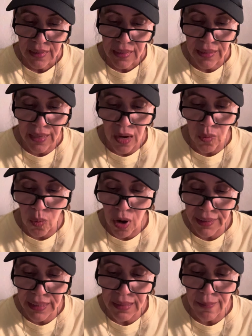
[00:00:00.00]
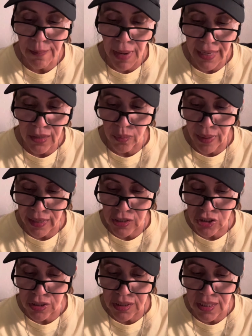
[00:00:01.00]
not wanting my
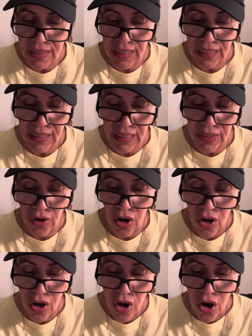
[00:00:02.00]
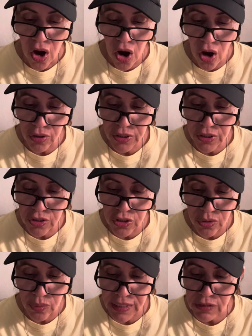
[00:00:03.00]
correction, thinking all you
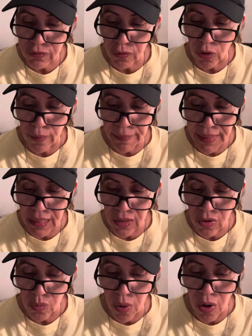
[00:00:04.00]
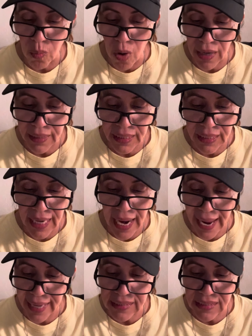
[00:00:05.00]
do is for me while walking
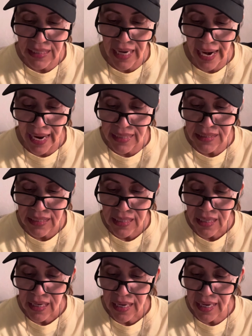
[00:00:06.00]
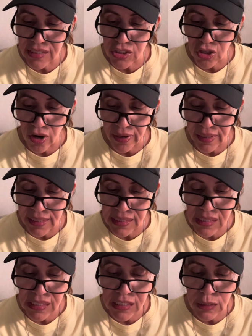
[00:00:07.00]
hand in hand in
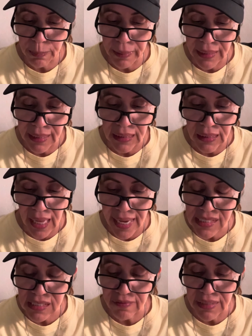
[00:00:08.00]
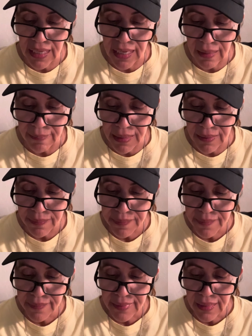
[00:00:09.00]
darkness, speaking lies of the enemy.
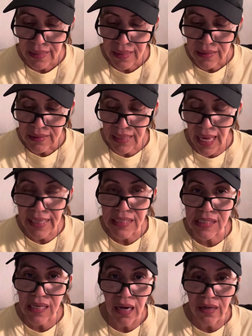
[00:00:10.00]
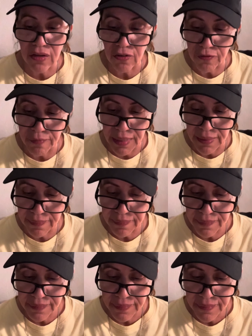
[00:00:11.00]
That is not of me.
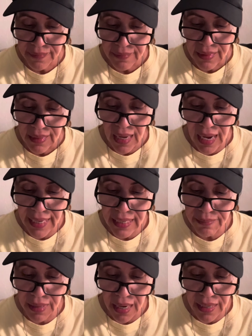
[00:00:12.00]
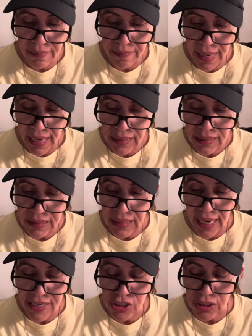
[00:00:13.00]
I am not a man that
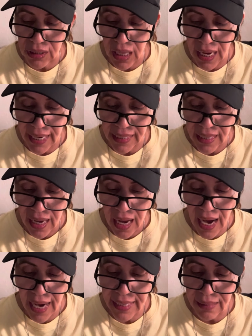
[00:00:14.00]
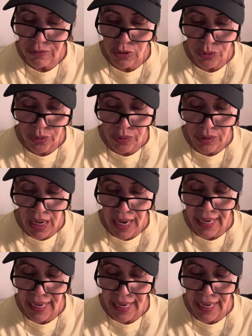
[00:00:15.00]
I should lie. I am truth. I